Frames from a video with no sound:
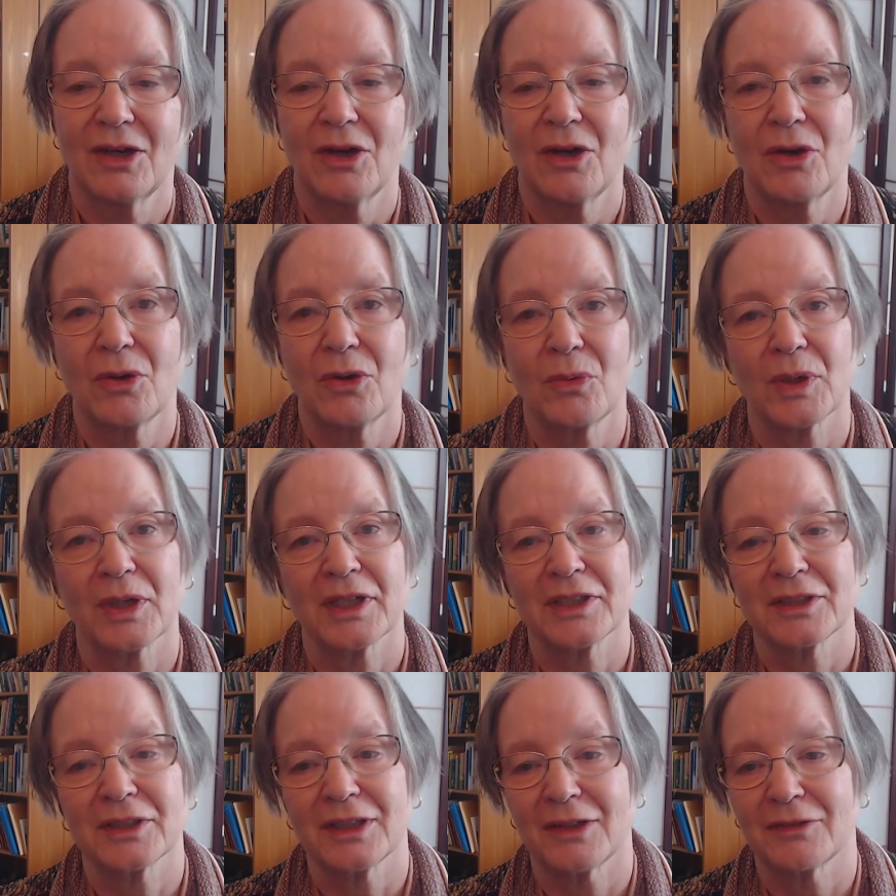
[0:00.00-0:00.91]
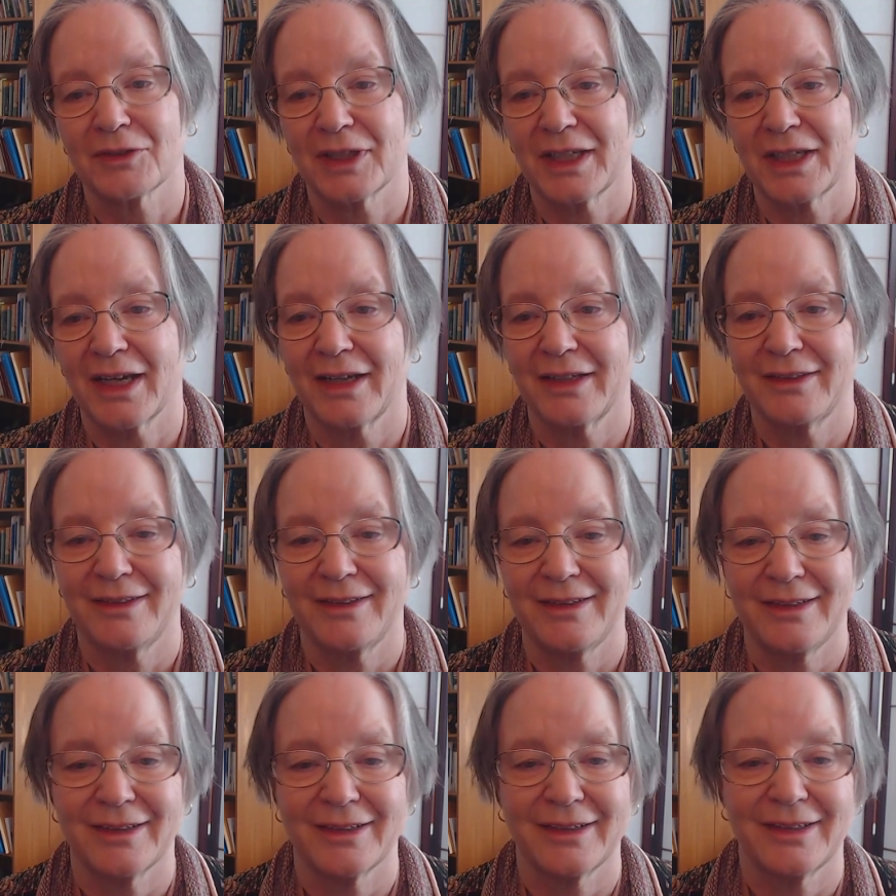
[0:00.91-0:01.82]
"Oh, what a lovely
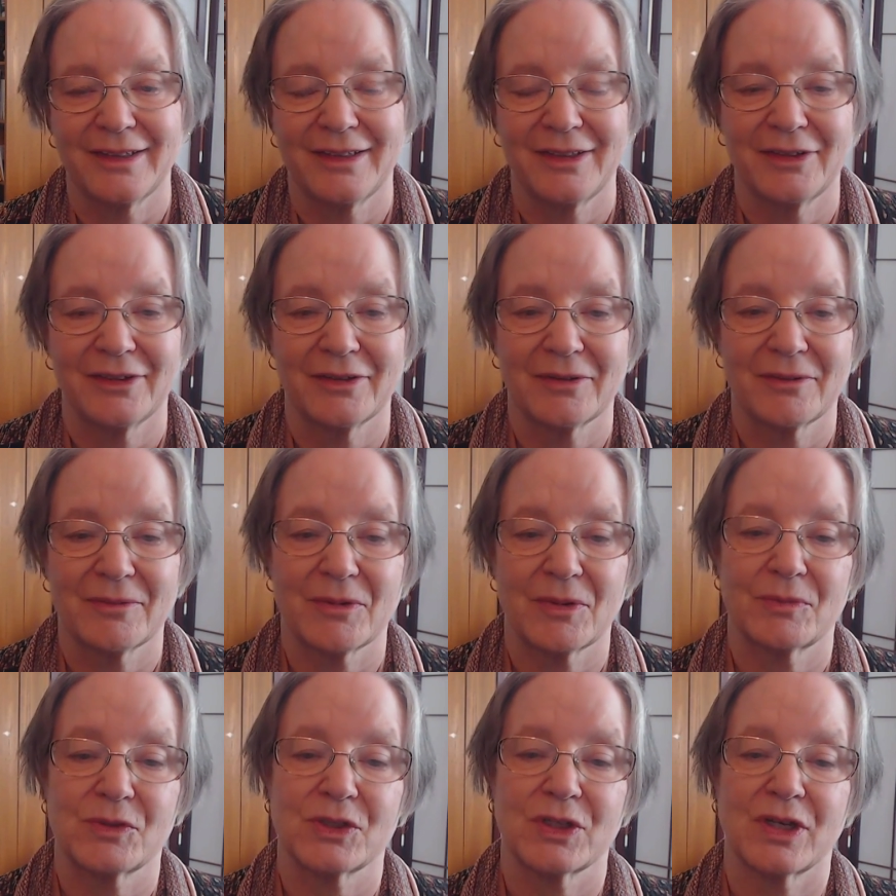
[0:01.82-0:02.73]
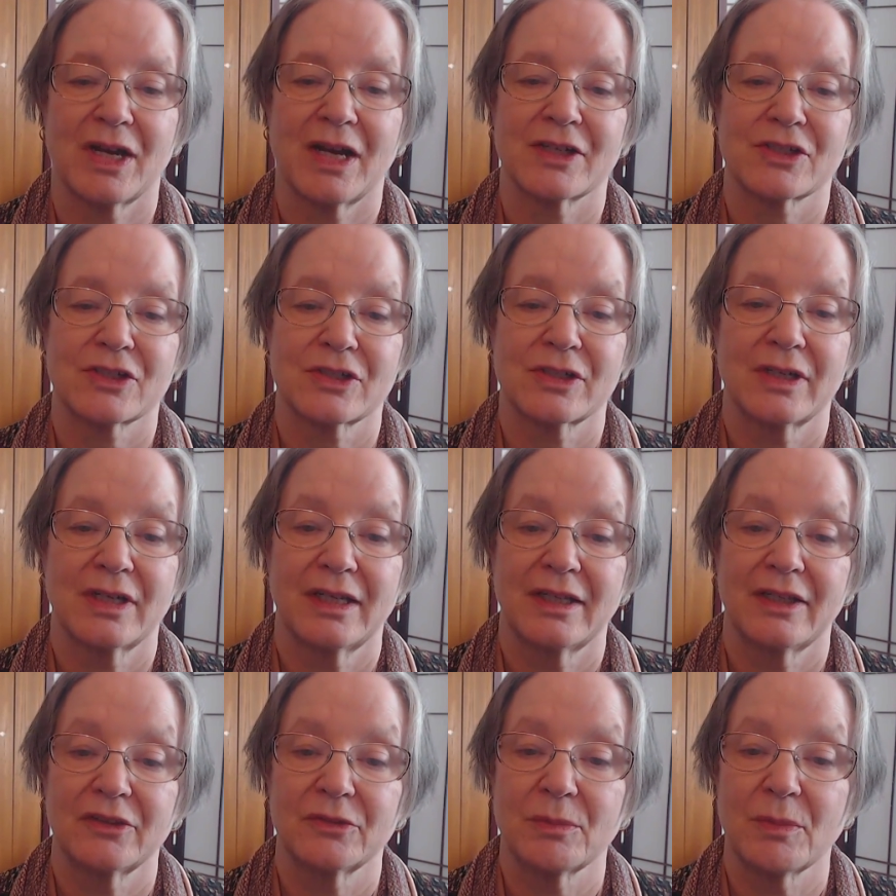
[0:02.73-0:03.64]
idea, Josh,"
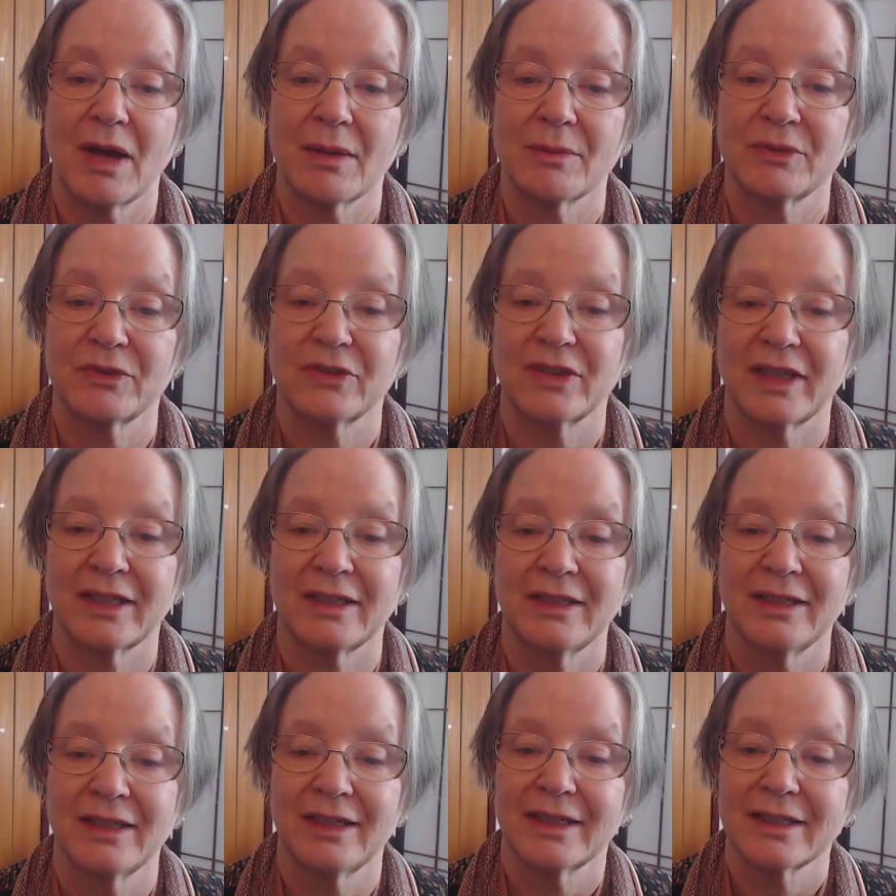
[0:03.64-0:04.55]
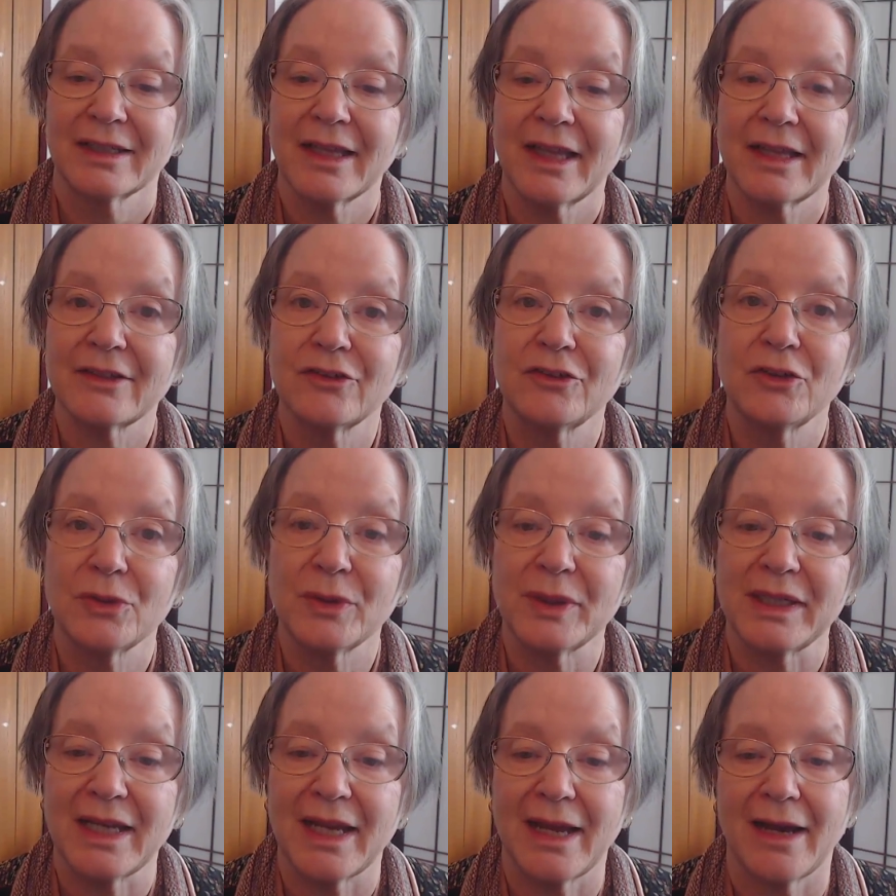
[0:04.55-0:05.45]
his mom said. "Let's do
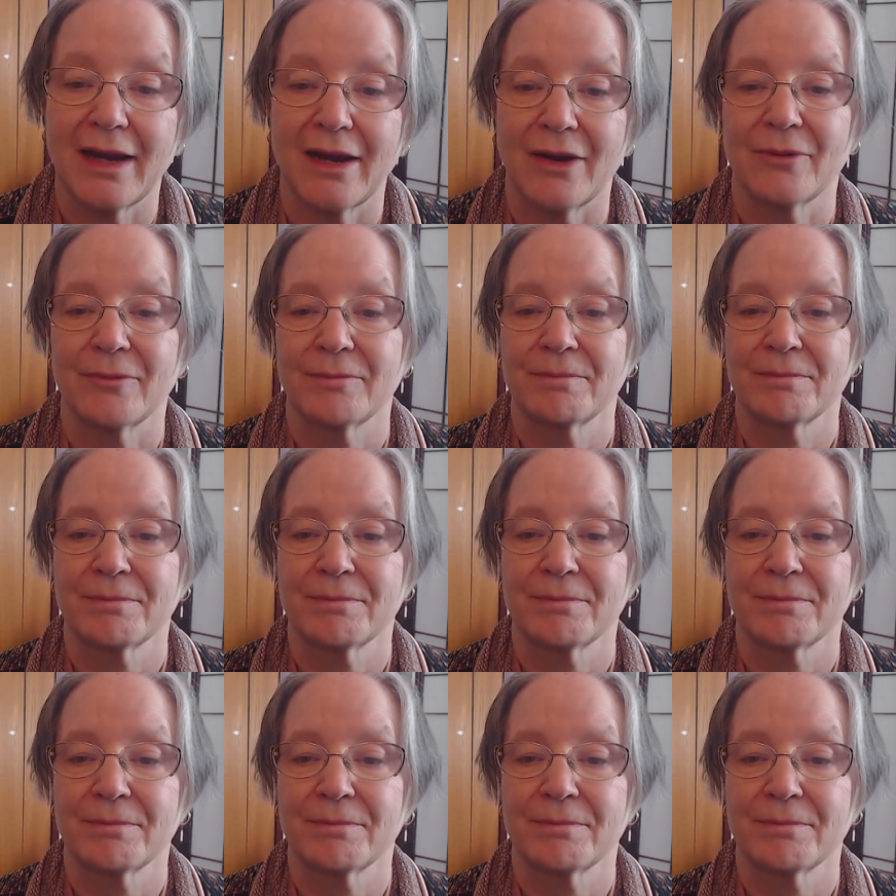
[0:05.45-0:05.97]
it now."